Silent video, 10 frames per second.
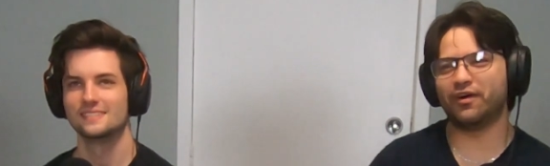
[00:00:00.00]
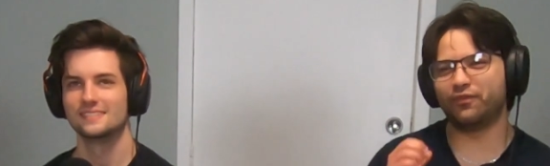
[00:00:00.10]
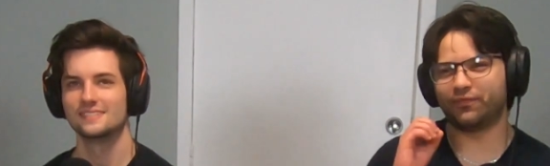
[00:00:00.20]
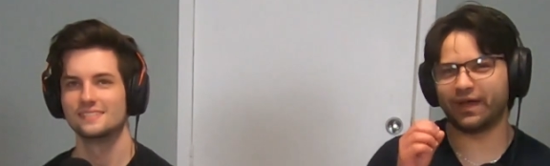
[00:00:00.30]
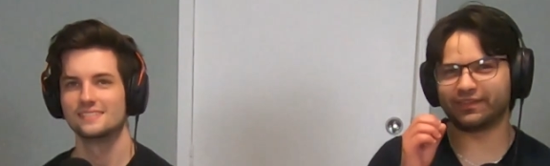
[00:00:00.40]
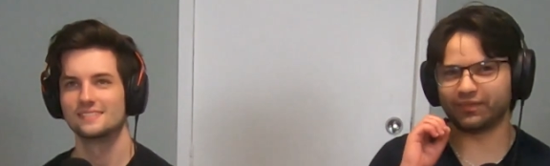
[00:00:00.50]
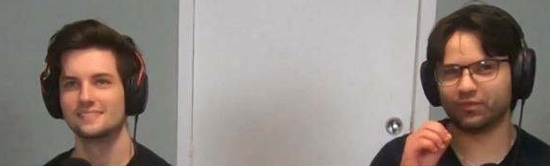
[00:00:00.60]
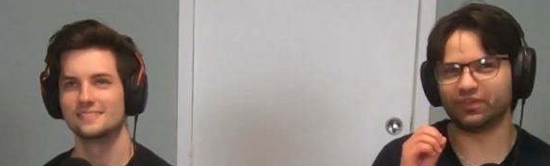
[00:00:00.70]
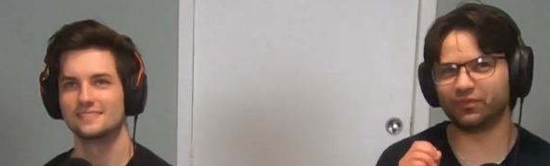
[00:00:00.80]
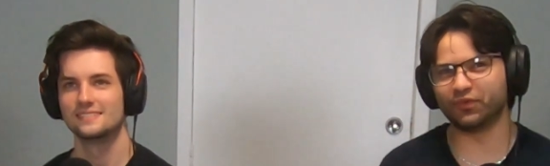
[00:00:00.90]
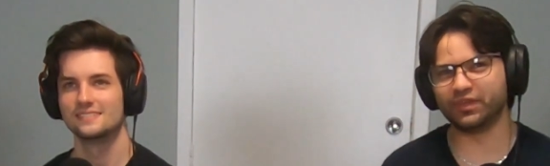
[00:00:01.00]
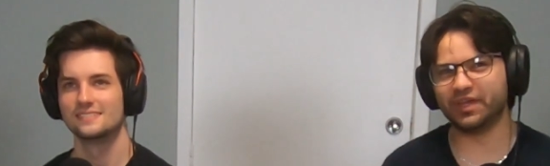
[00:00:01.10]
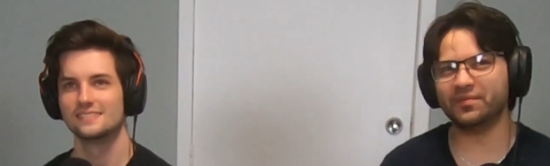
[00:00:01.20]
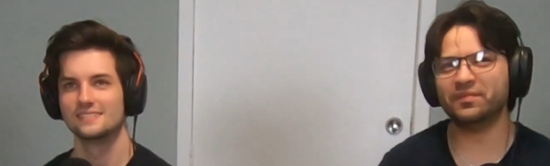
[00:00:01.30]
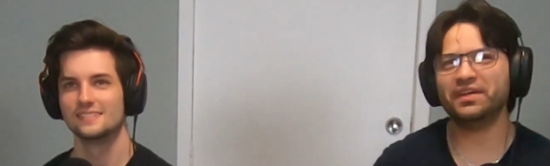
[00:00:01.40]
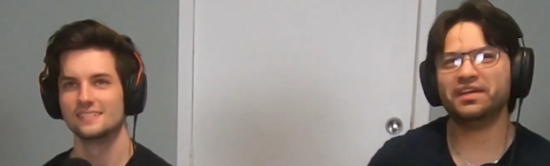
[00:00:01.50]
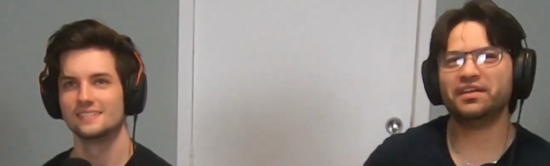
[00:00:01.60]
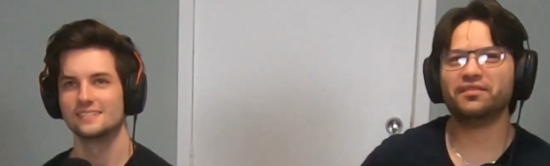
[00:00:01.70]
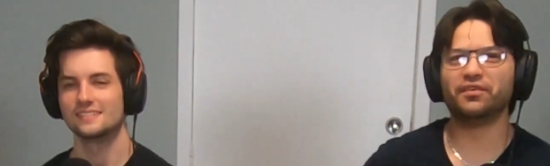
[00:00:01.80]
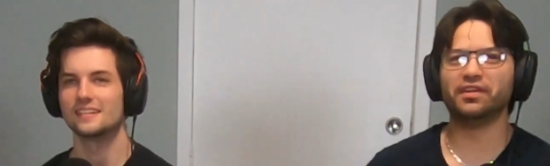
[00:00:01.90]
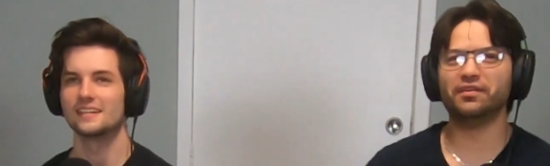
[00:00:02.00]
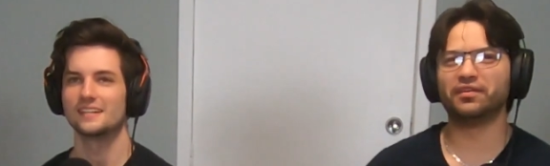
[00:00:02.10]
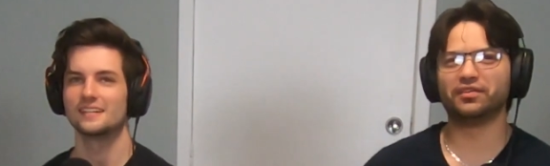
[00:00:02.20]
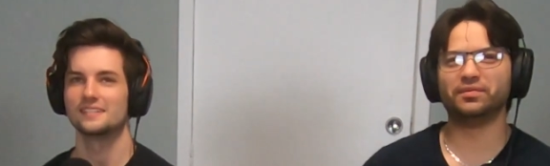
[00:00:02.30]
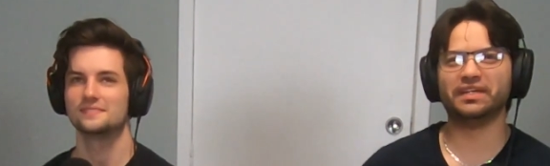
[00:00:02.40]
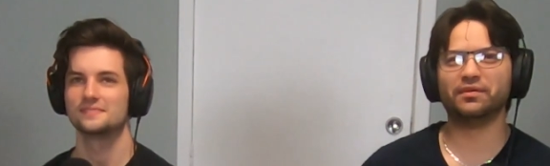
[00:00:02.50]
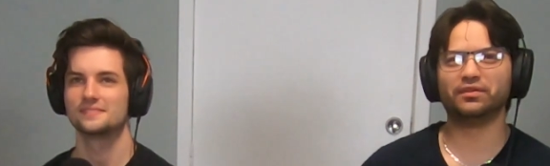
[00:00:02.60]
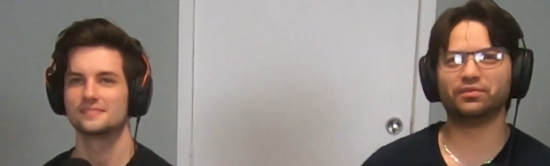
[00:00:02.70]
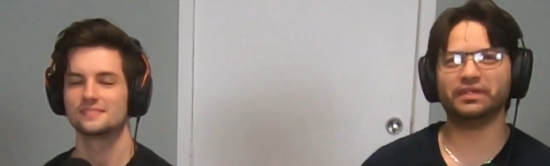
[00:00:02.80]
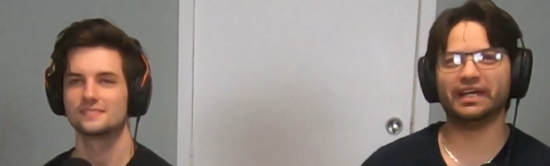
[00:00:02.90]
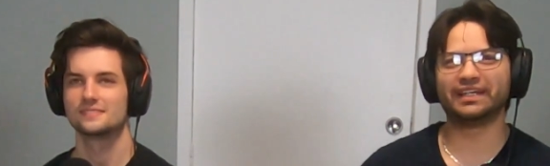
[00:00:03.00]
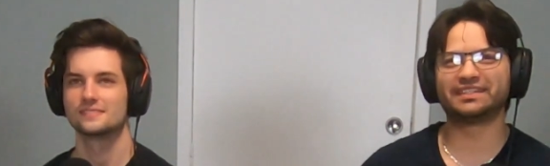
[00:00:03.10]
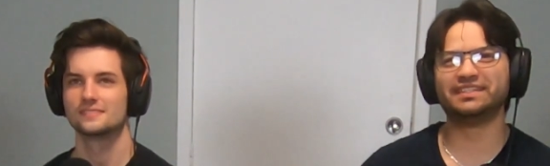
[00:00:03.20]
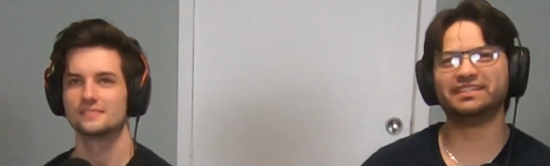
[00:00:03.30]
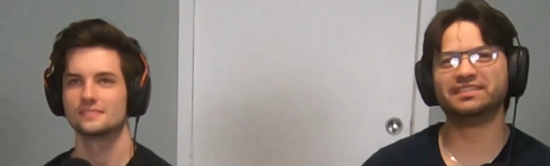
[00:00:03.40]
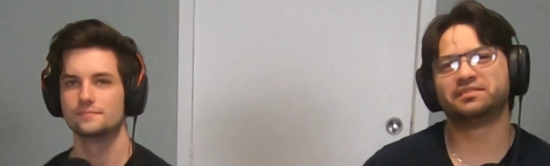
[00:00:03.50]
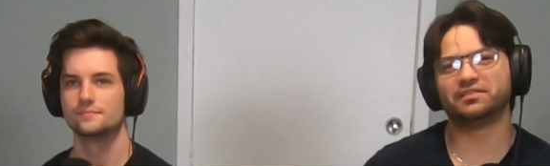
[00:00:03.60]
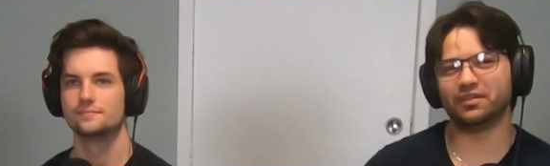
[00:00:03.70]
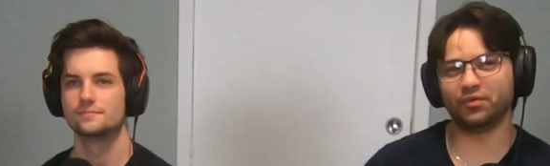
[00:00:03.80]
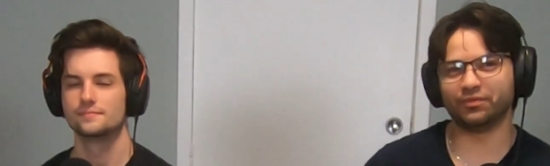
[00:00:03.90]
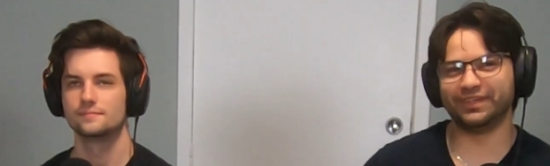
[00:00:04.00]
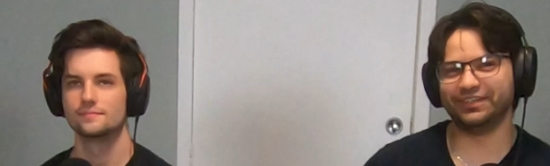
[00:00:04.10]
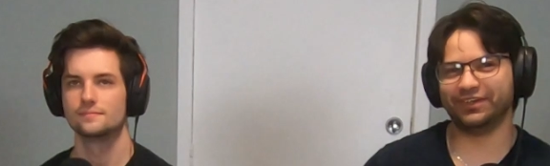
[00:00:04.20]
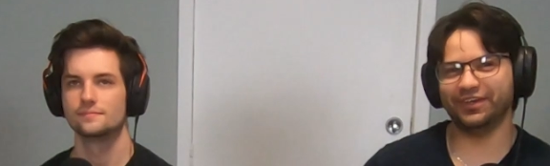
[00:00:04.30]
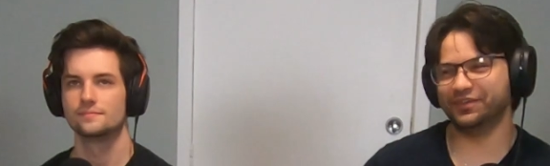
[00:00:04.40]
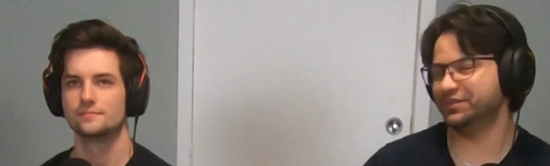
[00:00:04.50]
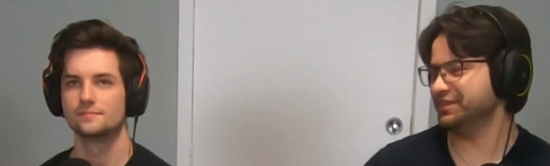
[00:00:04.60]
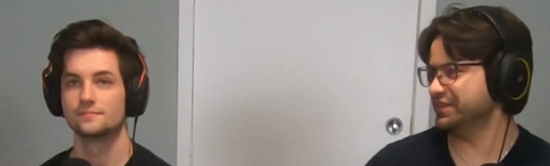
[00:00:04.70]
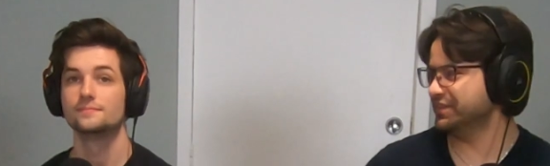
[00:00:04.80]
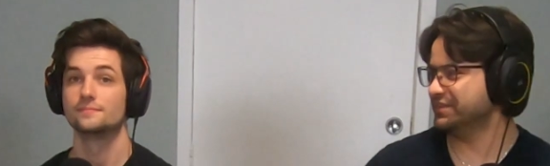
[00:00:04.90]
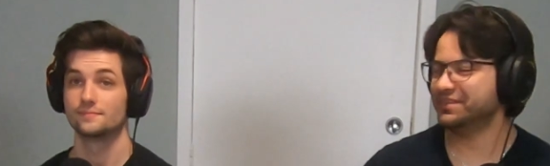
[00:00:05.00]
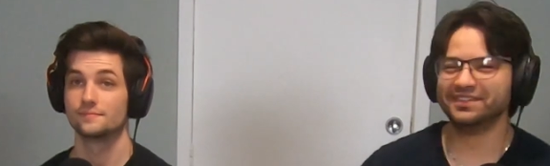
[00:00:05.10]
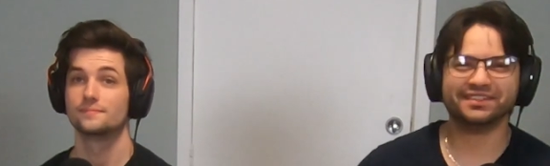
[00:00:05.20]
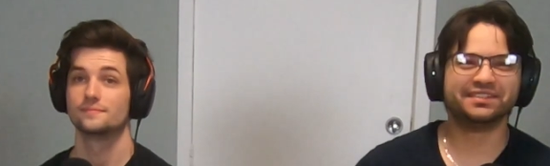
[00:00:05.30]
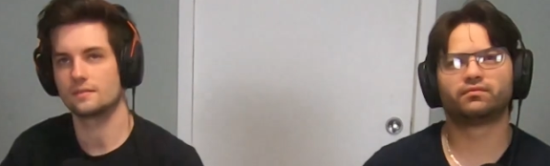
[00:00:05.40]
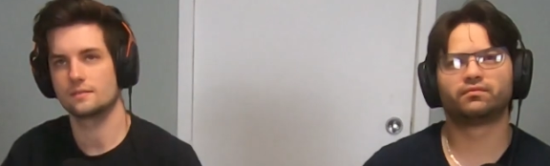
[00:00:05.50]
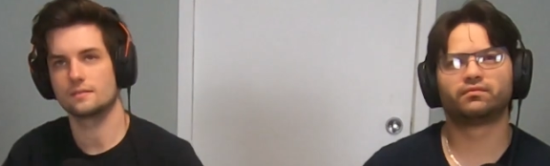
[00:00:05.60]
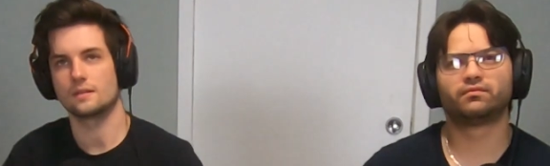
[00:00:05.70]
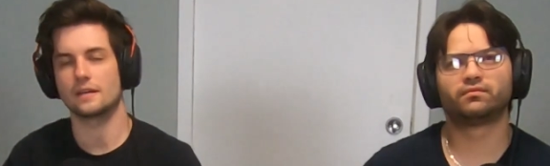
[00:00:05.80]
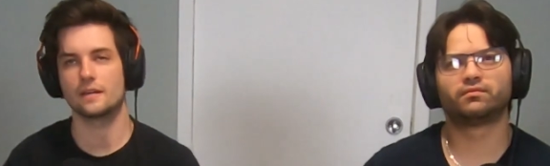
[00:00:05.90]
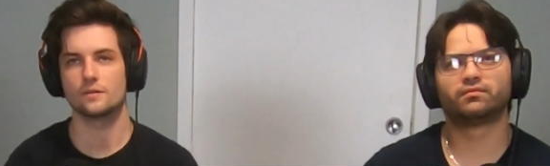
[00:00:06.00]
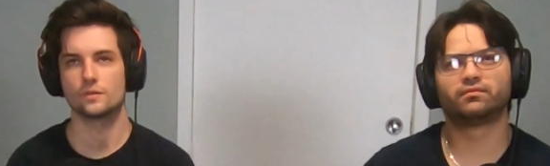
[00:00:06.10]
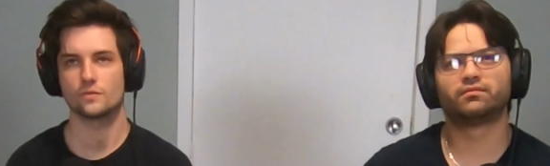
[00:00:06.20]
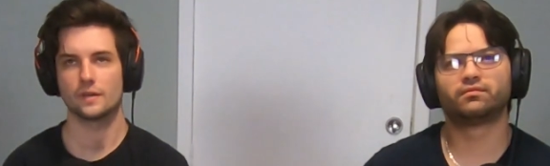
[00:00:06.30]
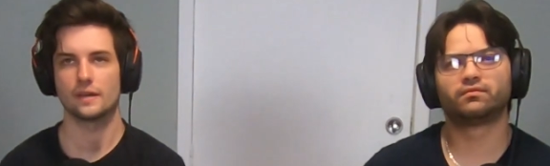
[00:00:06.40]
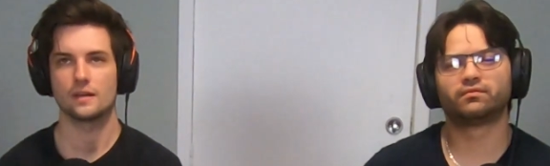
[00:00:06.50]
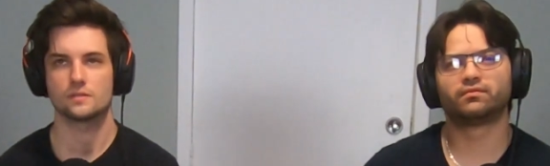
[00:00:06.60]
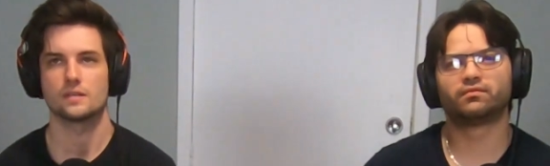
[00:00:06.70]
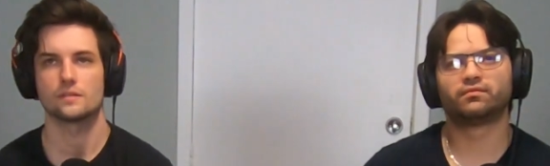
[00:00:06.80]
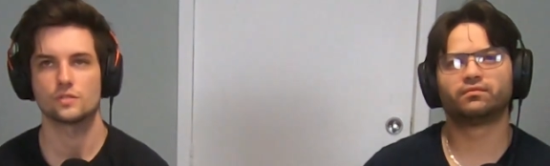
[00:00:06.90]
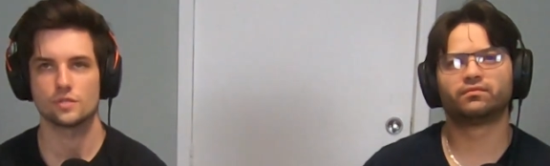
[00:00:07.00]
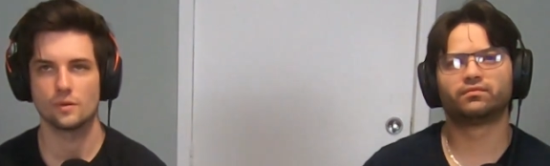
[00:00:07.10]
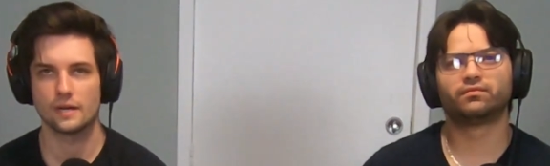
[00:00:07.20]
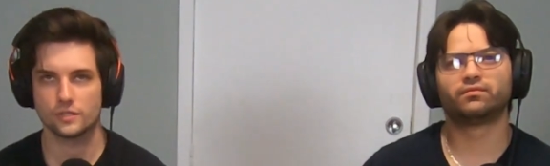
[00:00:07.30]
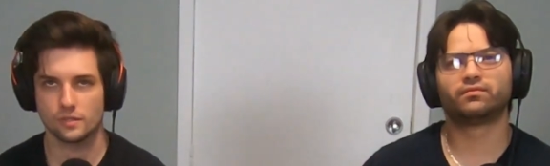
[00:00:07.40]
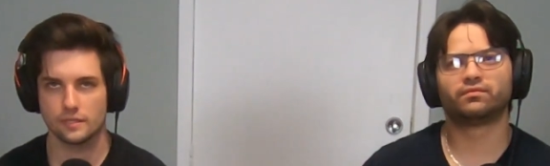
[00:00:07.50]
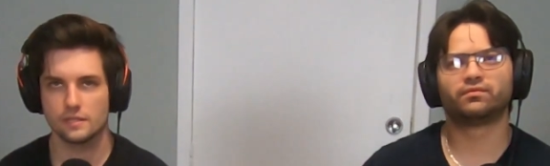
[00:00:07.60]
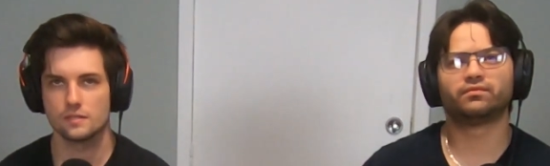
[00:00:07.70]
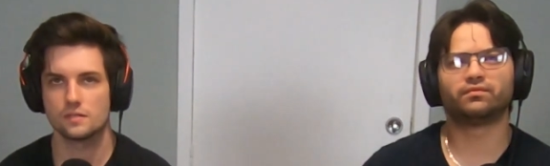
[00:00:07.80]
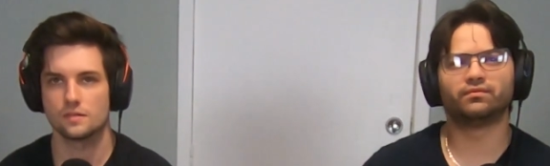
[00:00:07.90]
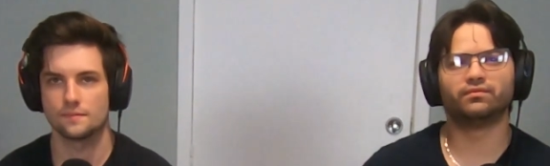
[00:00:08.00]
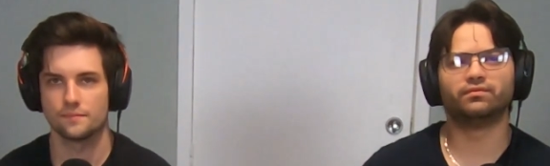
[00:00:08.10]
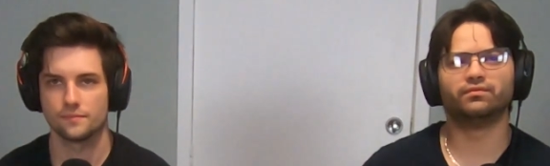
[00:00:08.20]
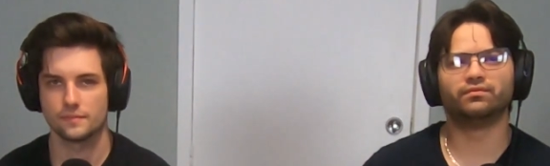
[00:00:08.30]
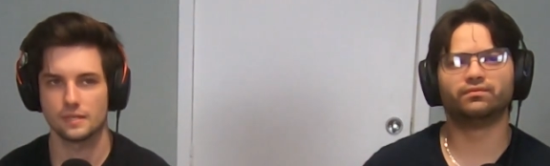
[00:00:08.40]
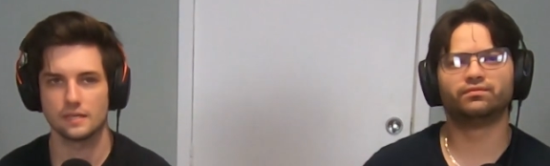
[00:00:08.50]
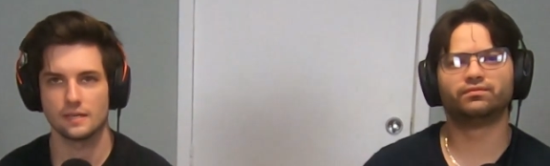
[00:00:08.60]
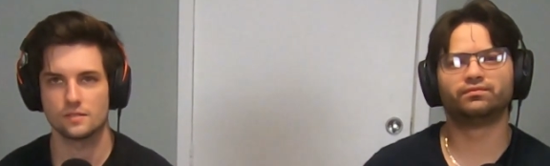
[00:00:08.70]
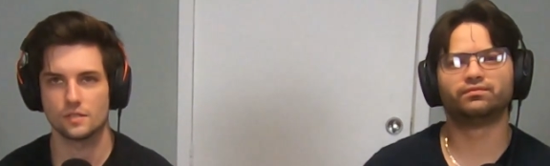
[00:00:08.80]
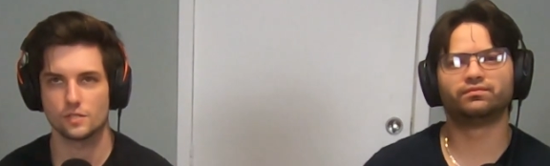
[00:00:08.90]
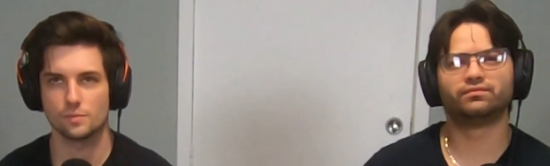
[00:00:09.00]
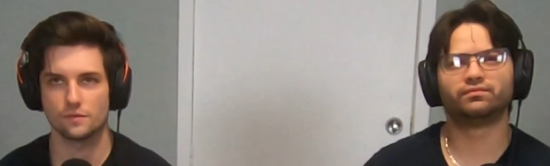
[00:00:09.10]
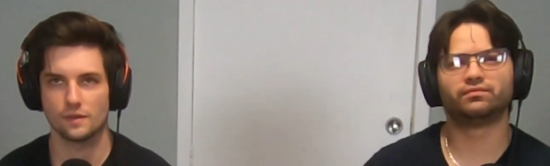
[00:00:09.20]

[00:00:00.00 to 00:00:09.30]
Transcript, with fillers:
Speaker 1: how fast it was for them, for yeah. them not to be able to react, because they were ready to go, you know.
Speaker 2: I kind of always forget how sad this show actually is. Mm-hmm. That he had such a big